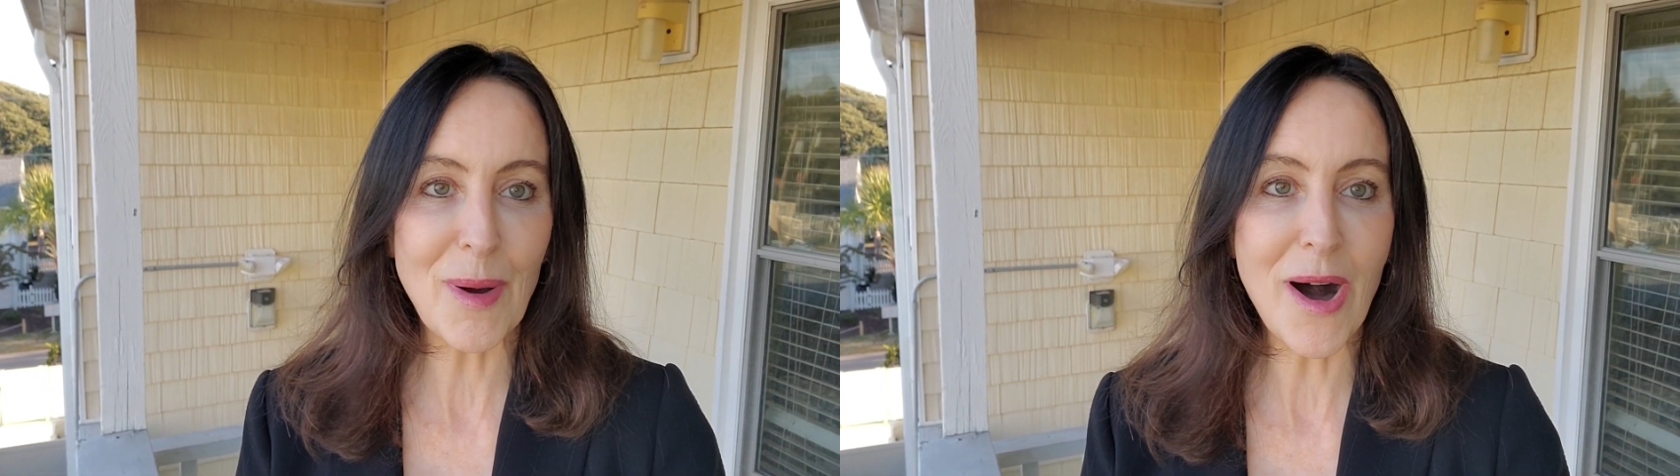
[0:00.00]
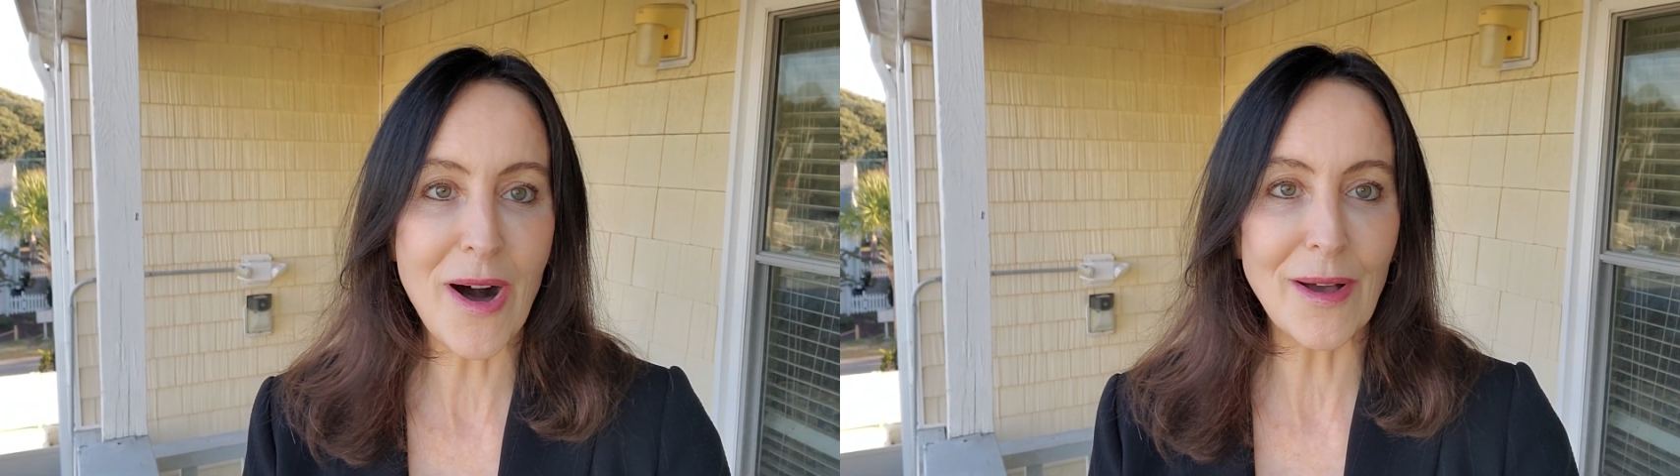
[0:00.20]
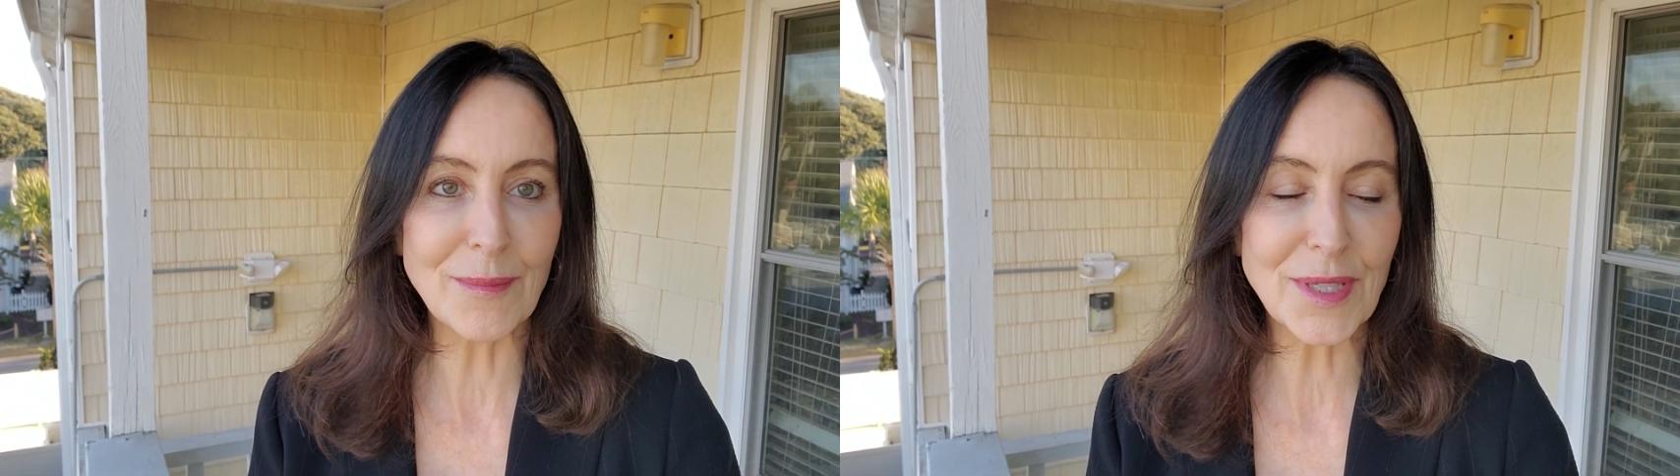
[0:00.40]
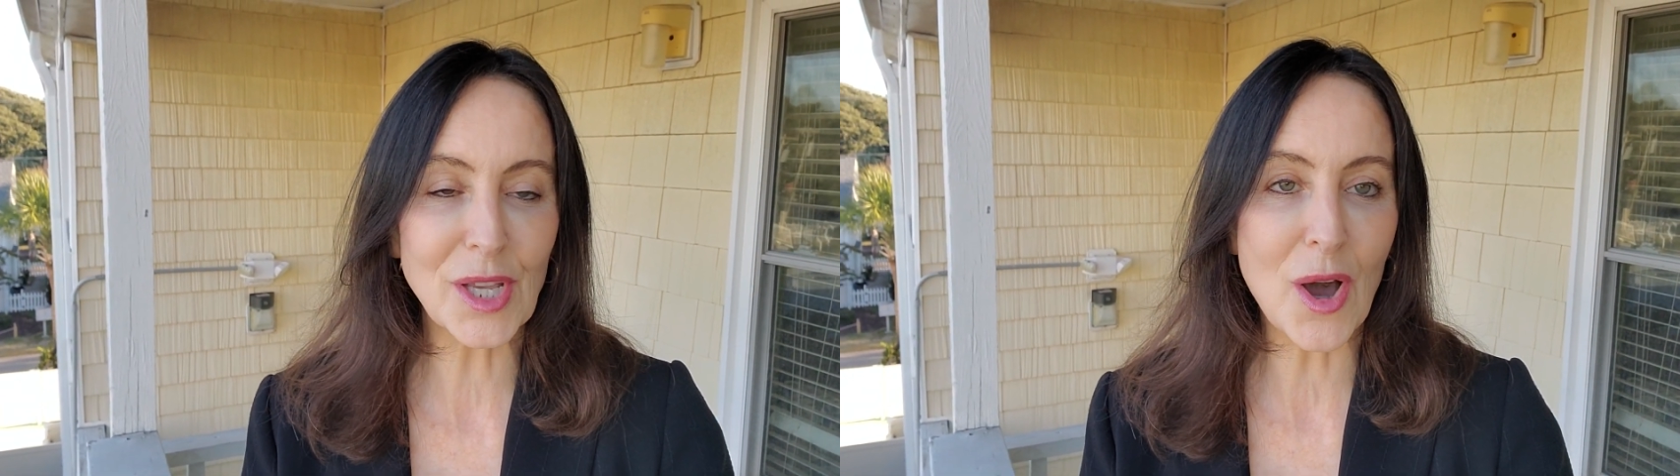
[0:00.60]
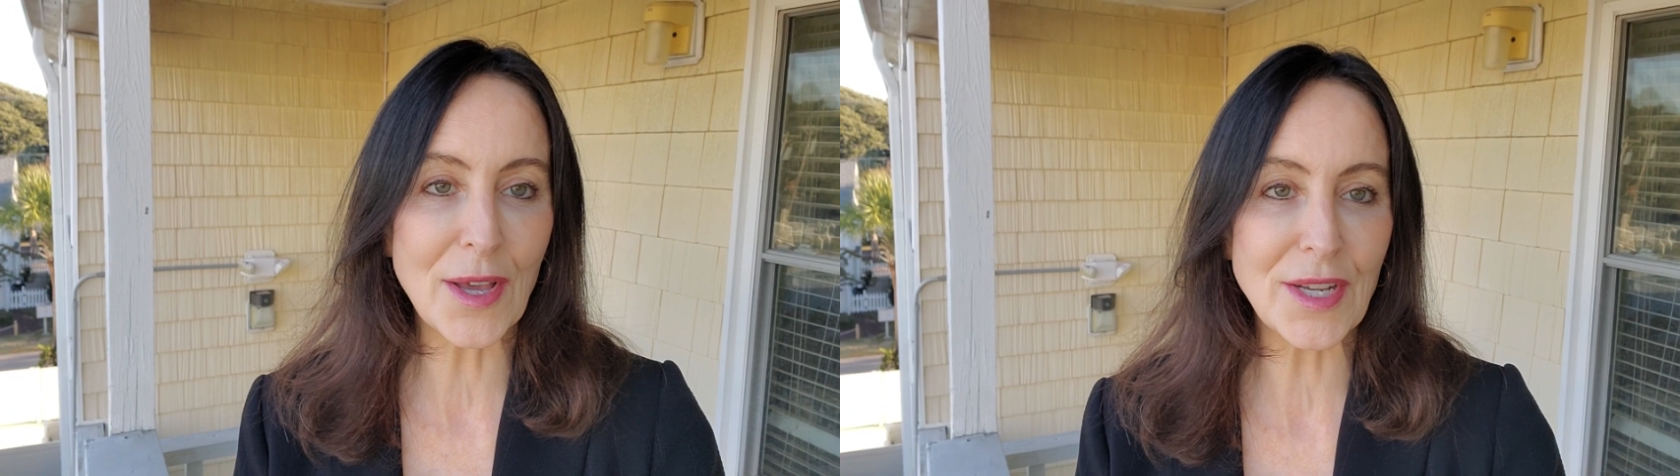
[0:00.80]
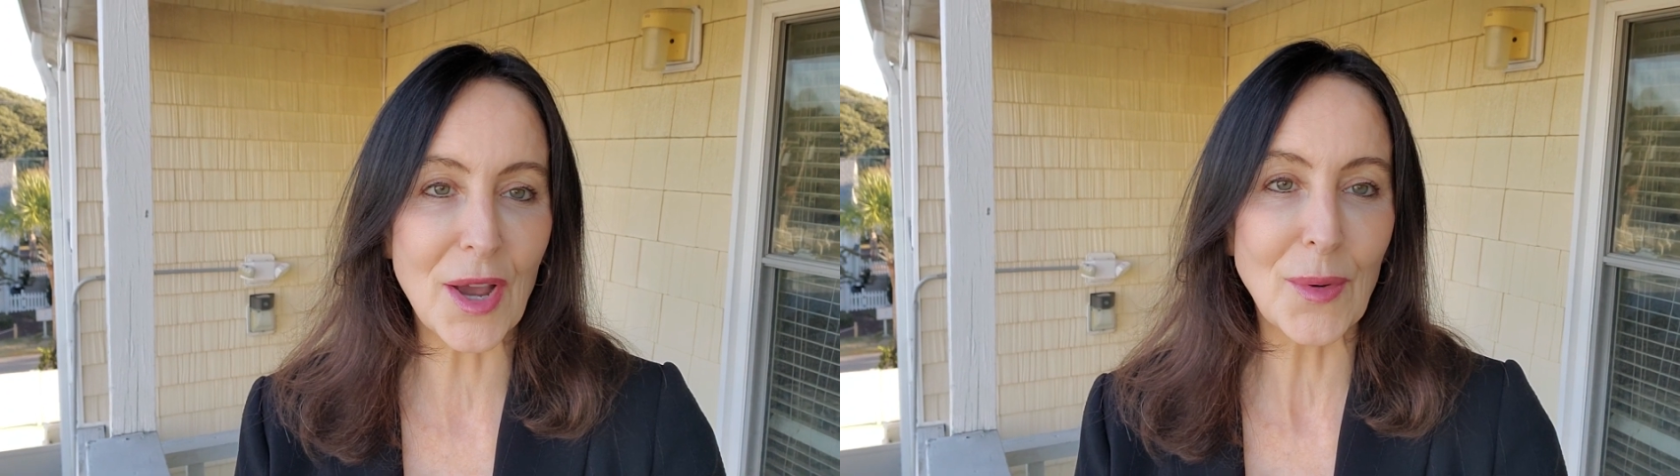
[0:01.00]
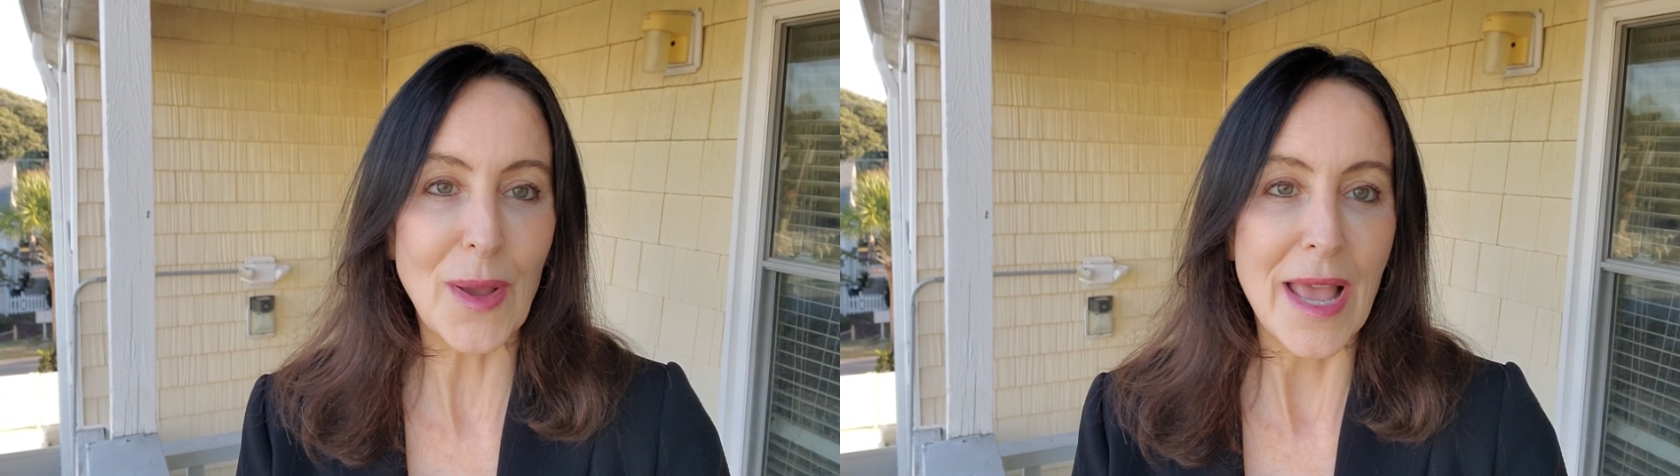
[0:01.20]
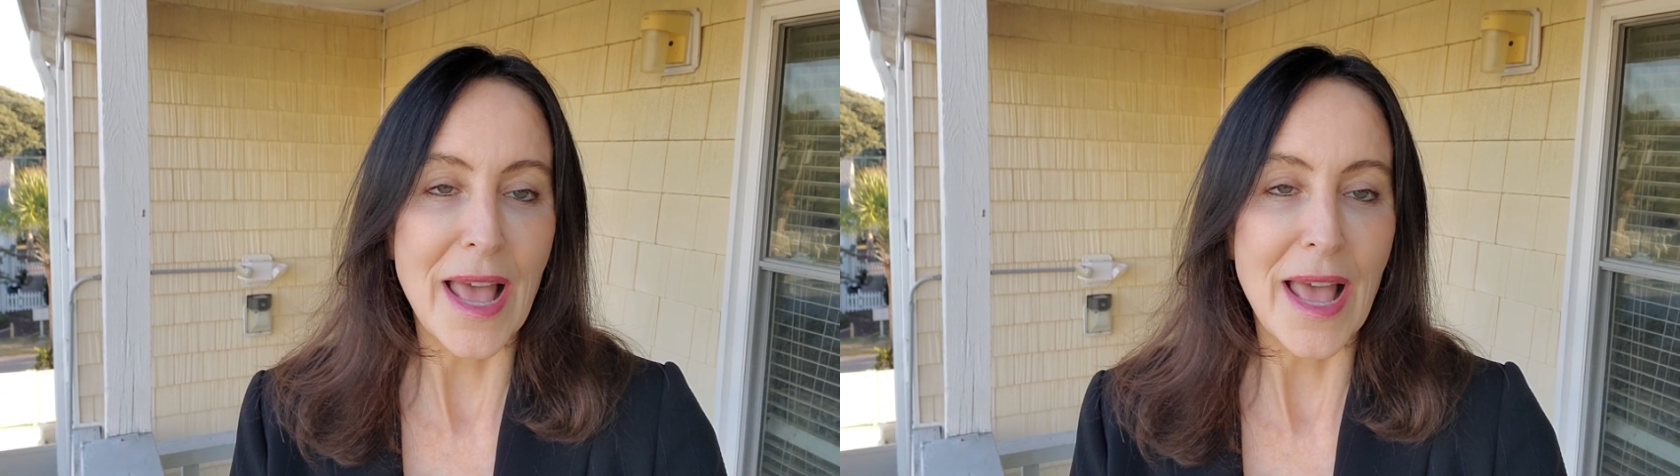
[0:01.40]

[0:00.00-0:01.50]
Palms Condo.